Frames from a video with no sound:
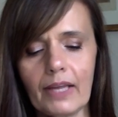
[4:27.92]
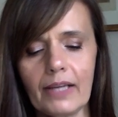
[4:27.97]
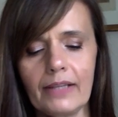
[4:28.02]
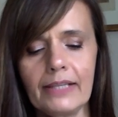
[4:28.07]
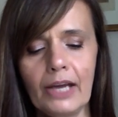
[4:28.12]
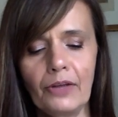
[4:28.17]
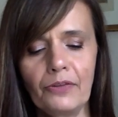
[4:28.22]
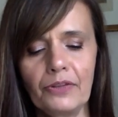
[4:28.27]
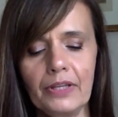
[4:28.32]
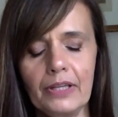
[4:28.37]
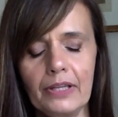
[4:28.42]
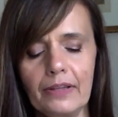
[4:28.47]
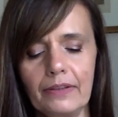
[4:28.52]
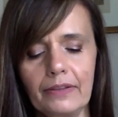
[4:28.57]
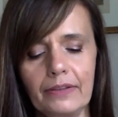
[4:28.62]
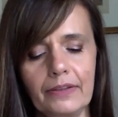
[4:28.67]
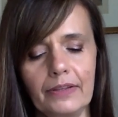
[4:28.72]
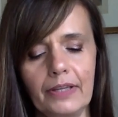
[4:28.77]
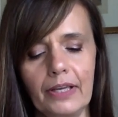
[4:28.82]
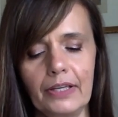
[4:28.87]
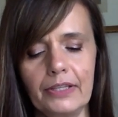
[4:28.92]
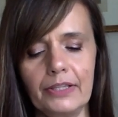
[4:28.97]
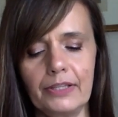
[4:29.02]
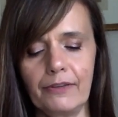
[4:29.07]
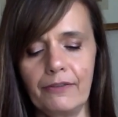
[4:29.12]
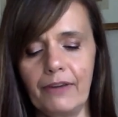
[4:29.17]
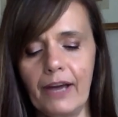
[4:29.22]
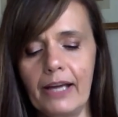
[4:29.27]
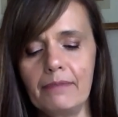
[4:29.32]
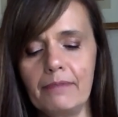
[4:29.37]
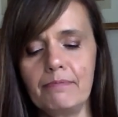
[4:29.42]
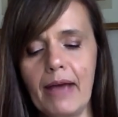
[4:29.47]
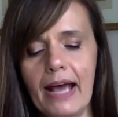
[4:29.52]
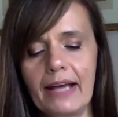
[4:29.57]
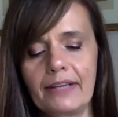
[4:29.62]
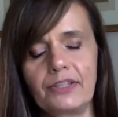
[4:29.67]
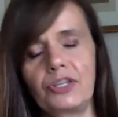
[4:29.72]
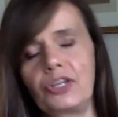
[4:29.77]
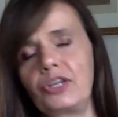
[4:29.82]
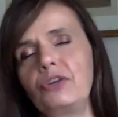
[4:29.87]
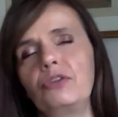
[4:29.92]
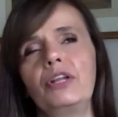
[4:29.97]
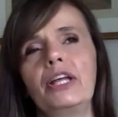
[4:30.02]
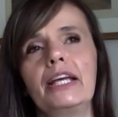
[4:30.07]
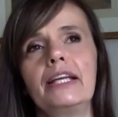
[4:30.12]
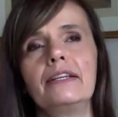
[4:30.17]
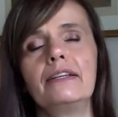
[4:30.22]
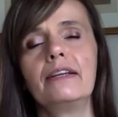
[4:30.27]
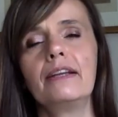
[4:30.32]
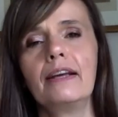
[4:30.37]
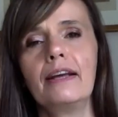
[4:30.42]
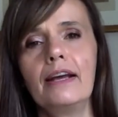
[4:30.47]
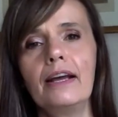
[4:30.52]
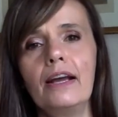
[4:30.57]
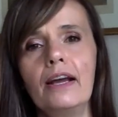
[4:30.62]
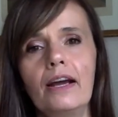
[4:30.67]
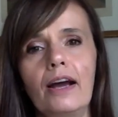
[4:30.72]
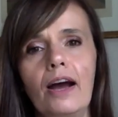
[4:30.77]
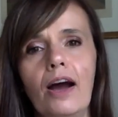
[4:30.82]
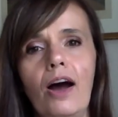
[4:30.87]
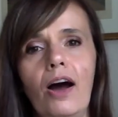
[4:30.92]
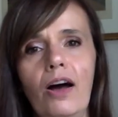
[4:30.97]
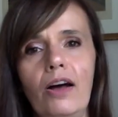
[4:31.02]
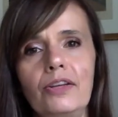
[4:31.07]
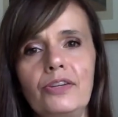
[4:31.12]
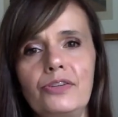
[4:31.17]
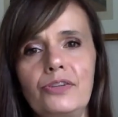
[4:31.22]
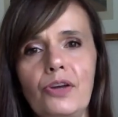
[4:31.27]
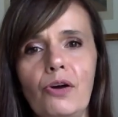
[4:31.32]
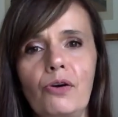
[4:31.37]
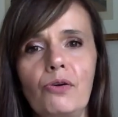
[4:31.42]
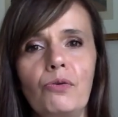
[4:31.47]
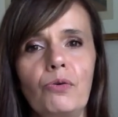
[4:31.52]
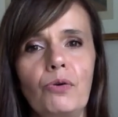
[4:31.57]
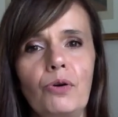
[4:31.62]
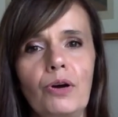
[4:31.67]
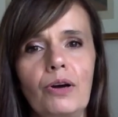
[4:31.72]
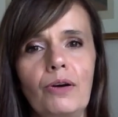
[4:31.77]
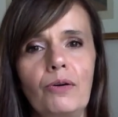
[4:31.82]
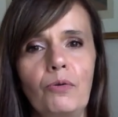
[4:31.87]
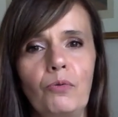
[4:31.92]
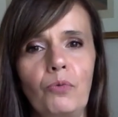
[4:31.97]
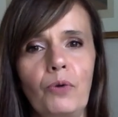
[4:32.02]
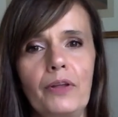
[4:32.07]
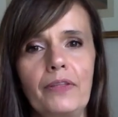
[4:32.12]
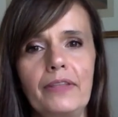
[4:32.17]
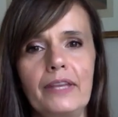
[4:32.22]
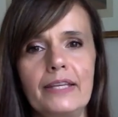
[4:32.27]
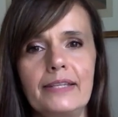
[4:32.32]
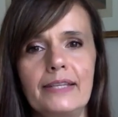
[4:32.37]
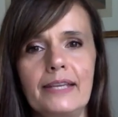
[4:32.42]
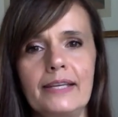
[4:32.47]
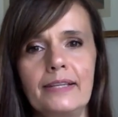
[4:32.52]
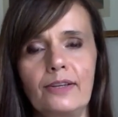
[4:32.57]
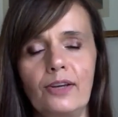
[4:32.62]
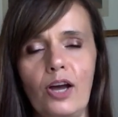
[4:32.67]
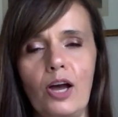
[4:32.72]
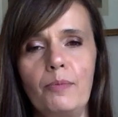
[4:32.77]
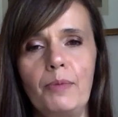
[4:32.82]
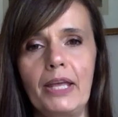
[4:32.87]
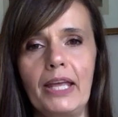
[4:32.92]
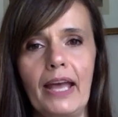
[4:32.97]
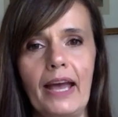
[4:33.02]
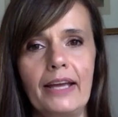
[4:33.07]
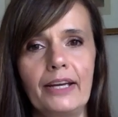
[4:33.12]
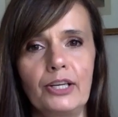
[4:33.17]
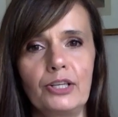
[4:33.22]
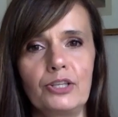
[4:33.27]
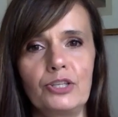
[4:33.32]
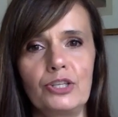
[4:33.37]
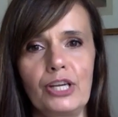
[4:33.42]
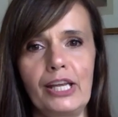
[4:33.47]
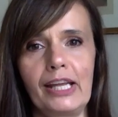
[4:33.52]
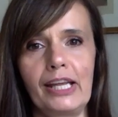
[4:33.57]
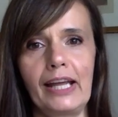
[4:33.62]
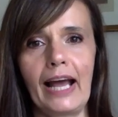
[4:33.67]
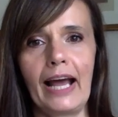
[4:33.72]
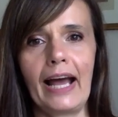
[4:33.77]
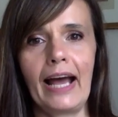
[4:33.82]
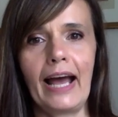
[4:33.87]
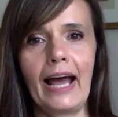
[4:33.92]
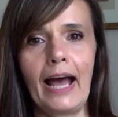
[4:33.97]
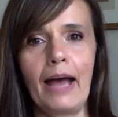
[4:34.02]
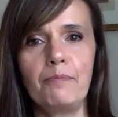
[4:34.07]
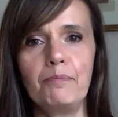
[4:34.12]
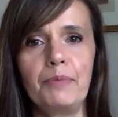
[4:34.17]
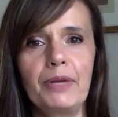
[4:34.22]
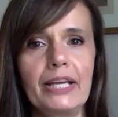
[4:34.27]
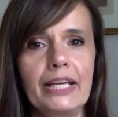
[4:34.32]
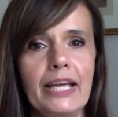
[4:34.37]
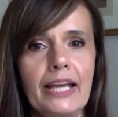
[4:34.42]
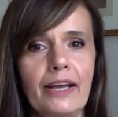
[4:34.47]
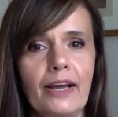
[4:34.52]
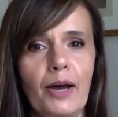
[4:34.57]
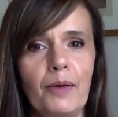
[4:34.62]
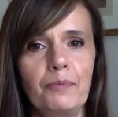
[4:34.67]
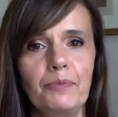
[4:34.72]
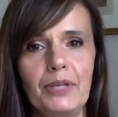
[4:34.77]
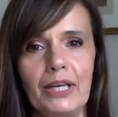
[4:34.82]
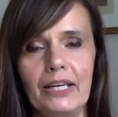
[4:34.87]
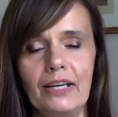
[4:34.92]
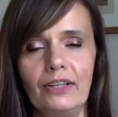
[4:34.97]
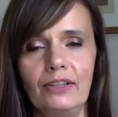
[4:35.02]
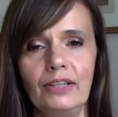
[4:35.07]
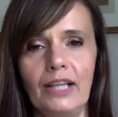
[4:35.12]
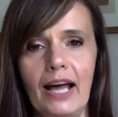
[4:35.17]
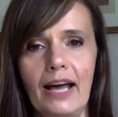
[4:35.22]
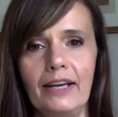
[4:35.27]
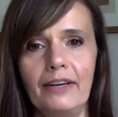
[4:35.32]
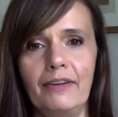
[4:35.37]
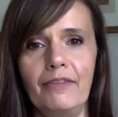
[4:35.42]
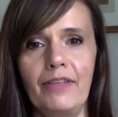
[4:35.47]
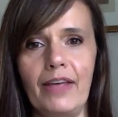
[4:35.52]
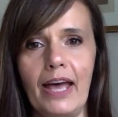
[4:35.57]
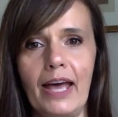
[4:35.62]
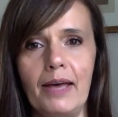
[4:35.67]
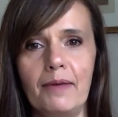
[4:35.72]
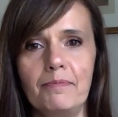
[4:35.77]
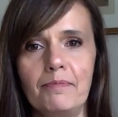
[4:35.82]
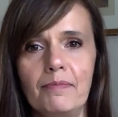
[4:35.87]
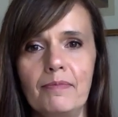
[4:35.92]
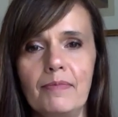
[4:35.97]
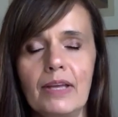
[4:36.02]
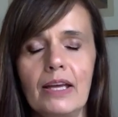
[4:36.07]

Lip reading: Now, the divine masculine also, with this incoming energy, I'm picking up that a lot of them,